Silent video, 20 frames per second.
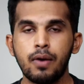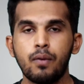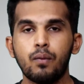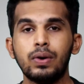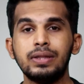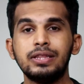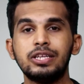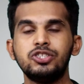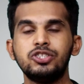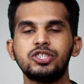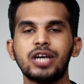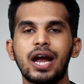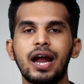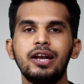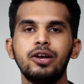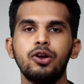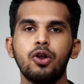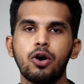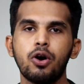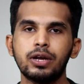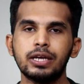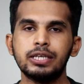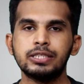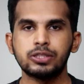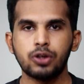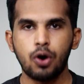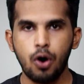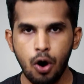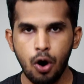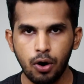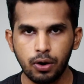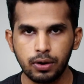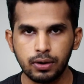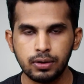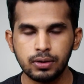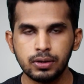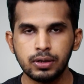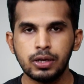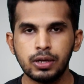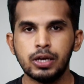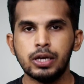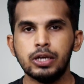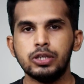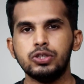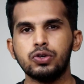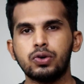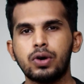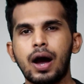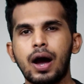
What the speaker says: When the child lock is on, you